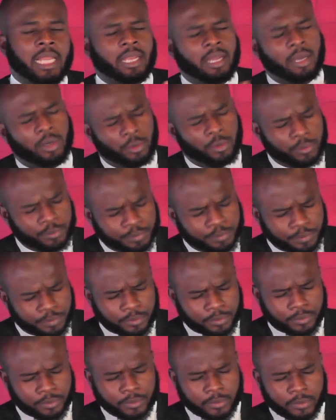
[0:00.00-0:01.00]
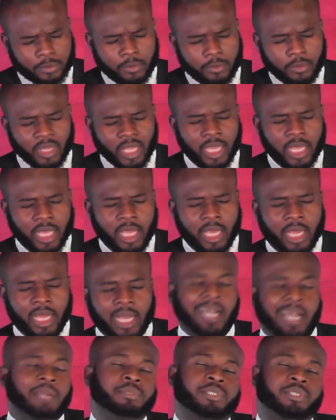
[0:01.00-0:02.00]
Now,
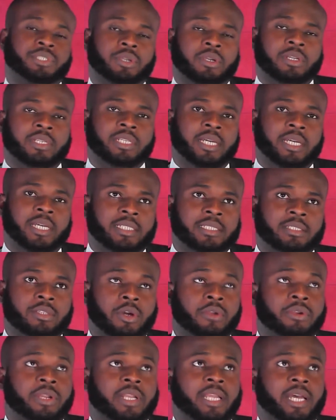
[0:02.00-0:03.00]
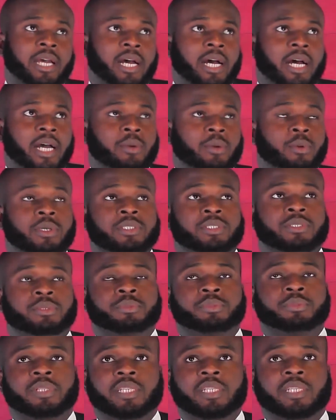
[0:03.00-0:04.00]
I'm sure that, or rather, I want to
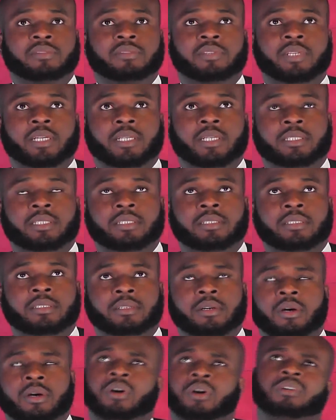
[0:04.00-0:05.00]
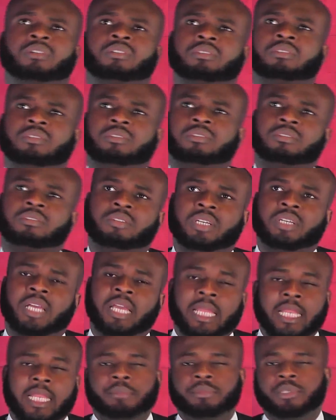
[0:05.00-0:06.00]
believe that, or
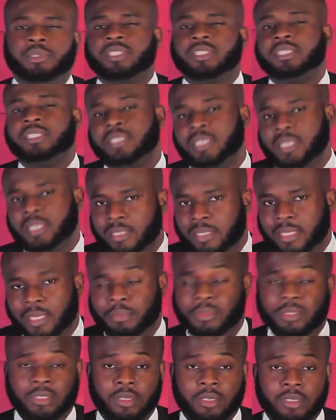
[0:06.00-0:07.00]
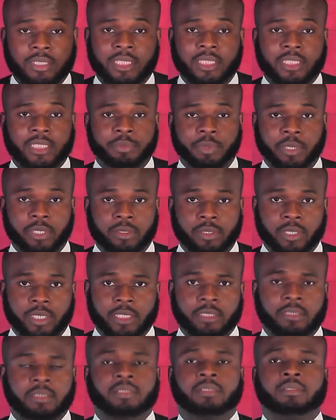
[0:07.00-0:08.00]
let me not
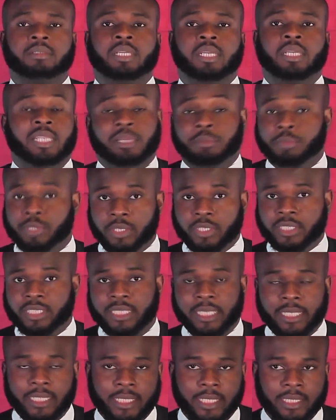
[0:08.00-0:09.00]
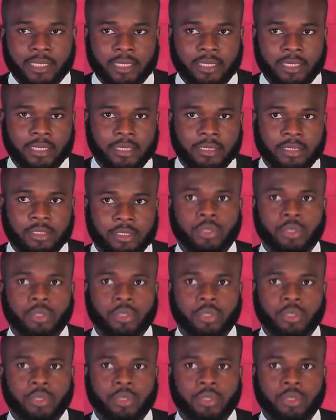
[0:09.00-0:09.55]
speculate. Let me just say it as it is.